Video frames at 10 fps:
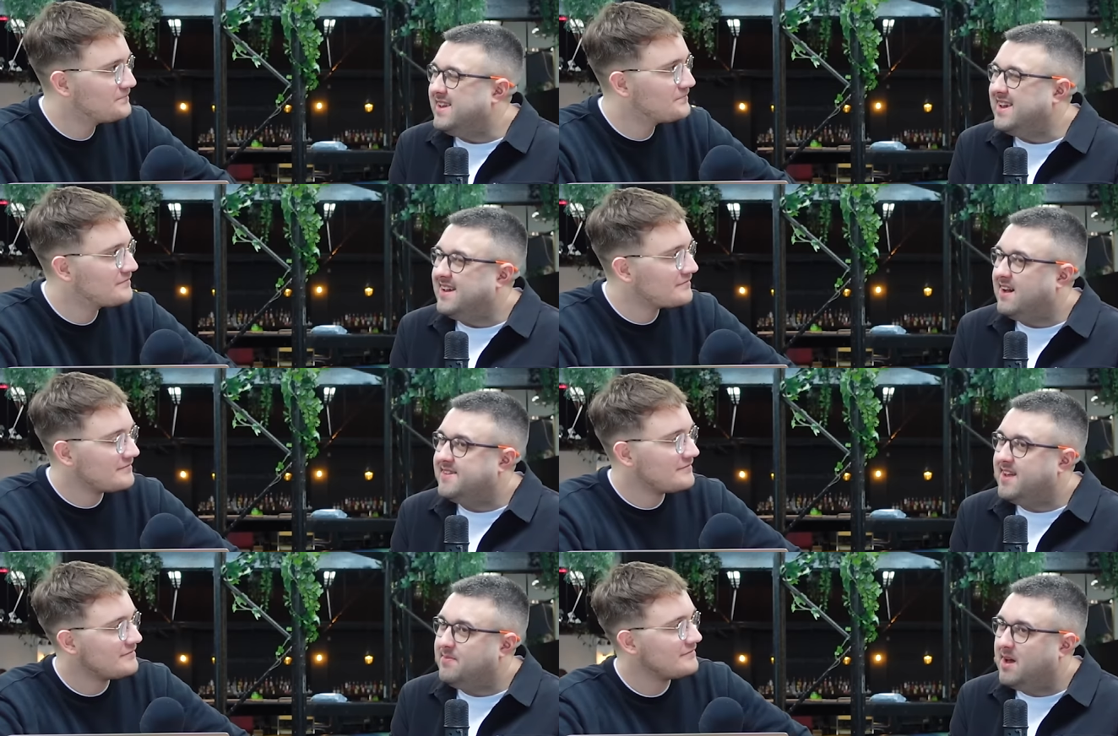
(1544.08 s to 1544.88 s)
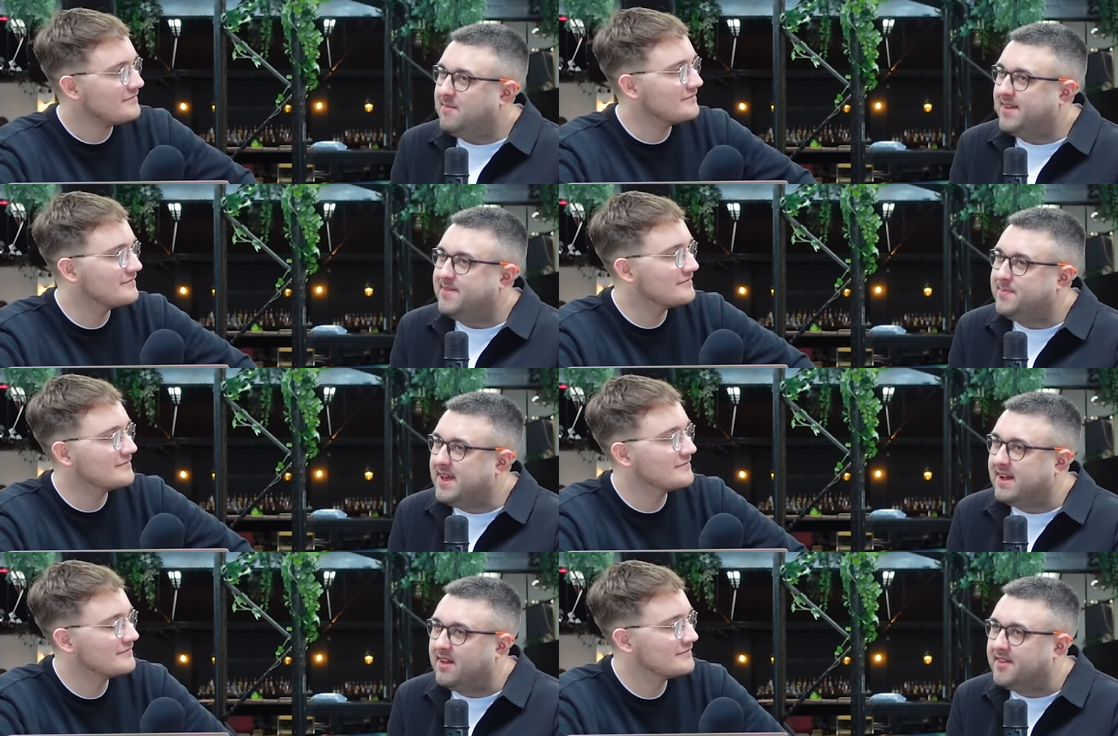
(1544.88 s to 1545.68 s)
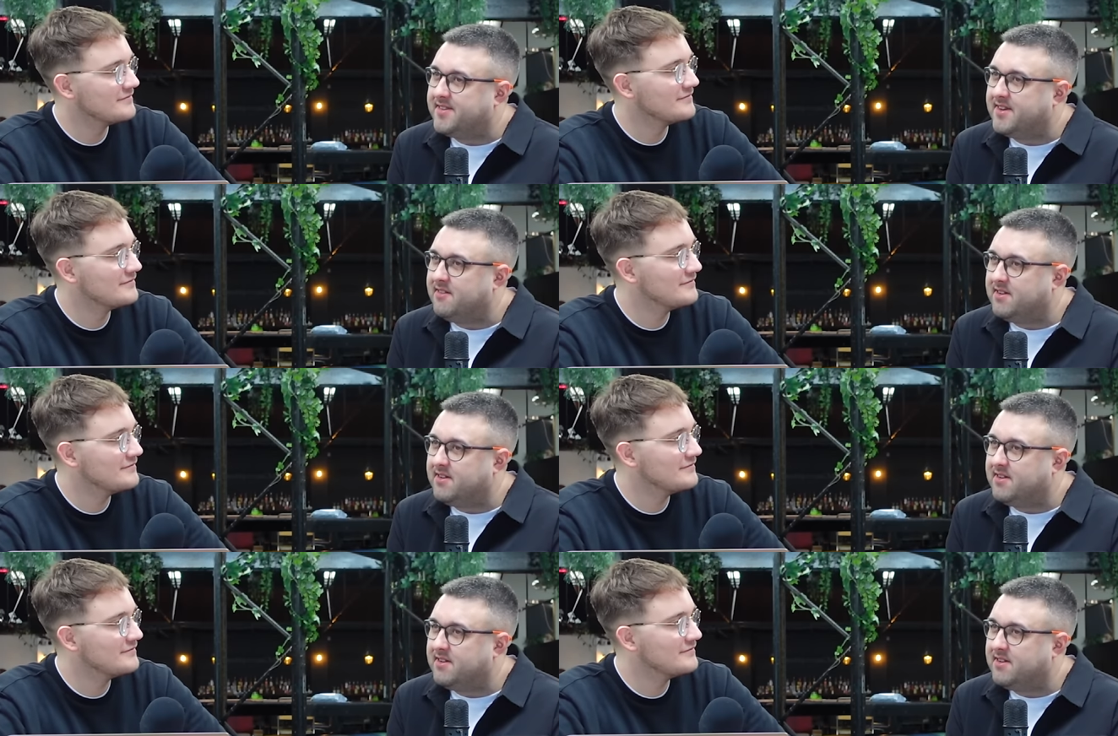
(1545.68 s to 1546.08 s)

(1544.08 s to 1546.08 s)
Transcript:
Speaker 1: Yeah, I see. I'm not a massive beer connoisseur.